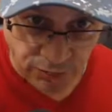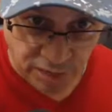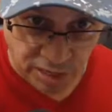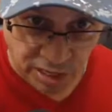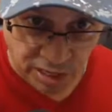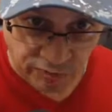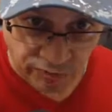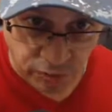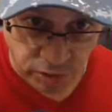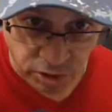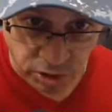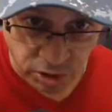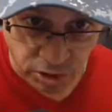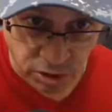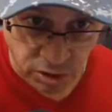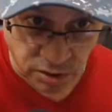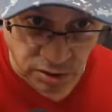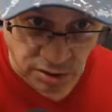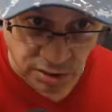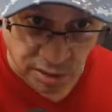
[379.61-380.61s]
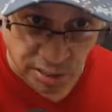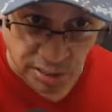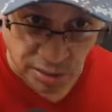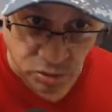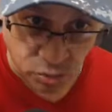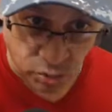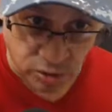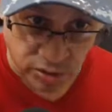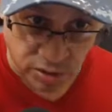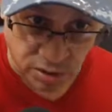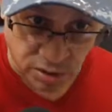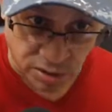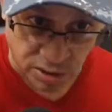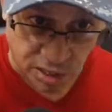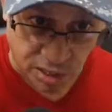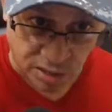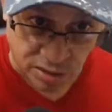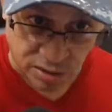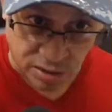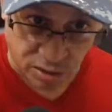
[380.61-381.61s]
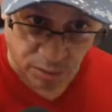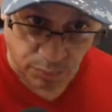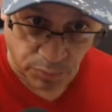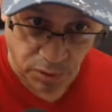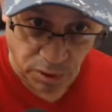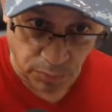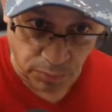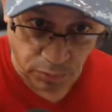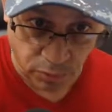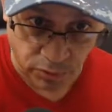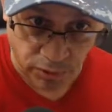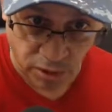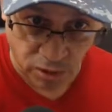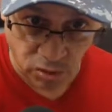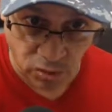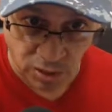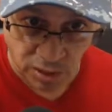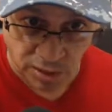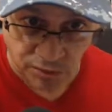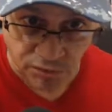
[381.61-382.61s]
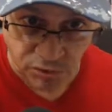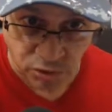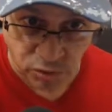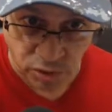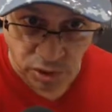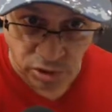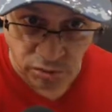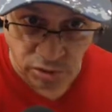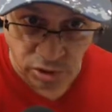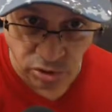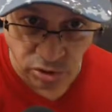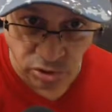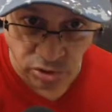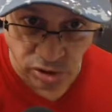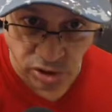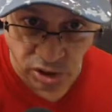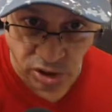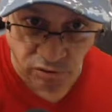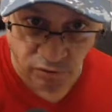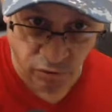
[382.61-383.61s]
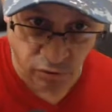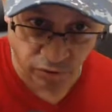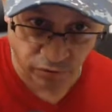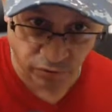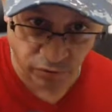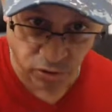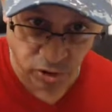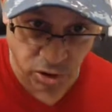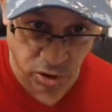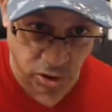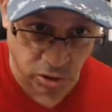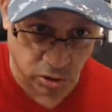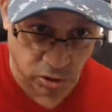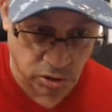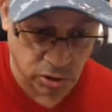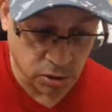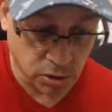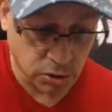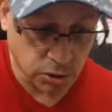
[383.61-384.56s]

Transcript: after cutting ties with the toxic people that you have surrounded yourself with for years?